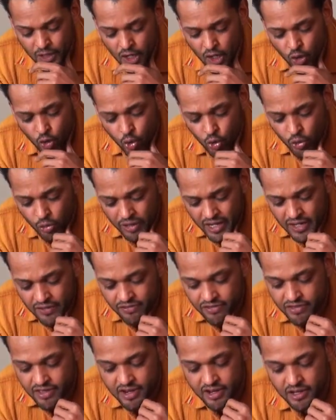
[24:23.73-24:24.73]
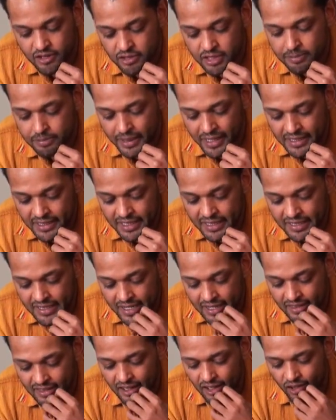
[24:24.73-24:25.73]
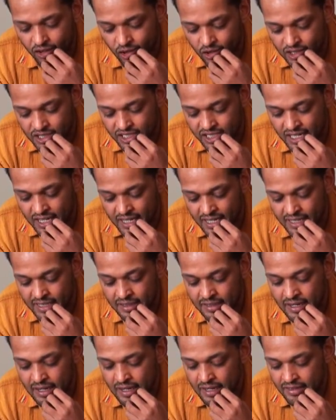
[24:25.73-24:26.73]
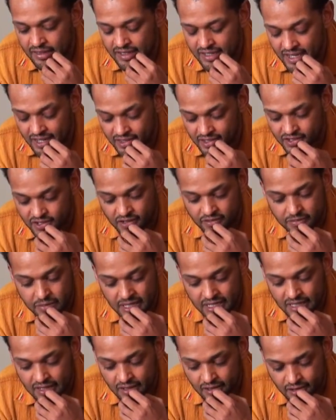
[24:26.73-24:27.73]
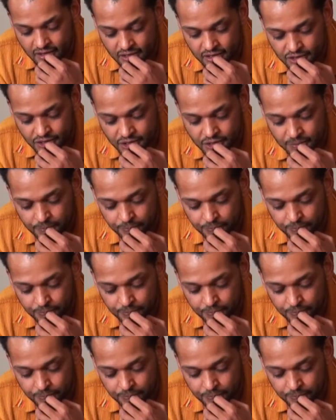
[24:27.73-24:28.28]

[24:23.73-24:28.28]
who grieved their own impending death alongside the deaths of many others.